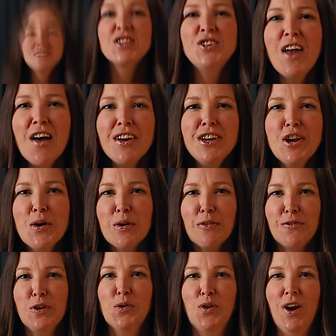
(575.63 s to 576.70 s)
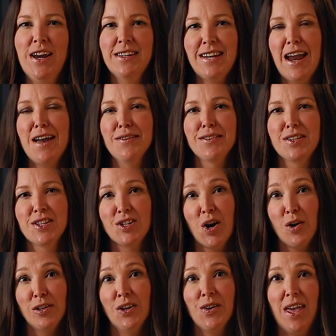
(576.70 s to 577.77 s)
So now you know a few great towns to
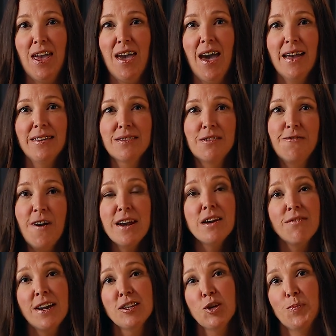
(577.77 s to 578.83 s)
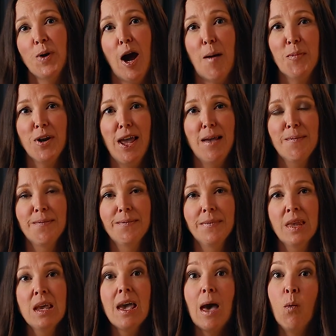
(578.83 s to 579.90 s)
start looking at to find a rental property,
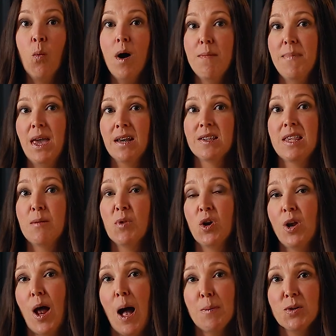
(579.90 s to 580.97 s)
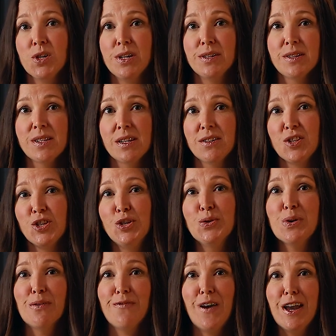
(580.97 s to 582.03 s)
and what makes them good options so
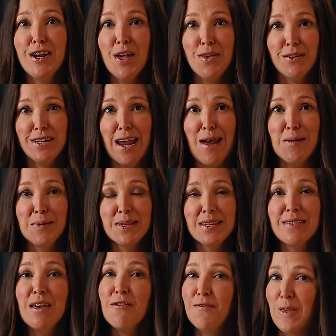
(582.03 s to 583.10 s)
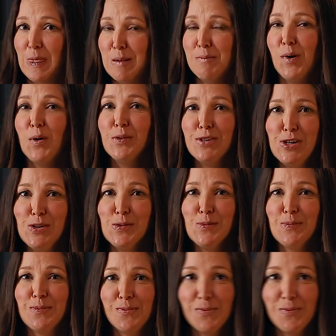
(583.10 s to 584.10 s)
you can find other towns that fit the mold too.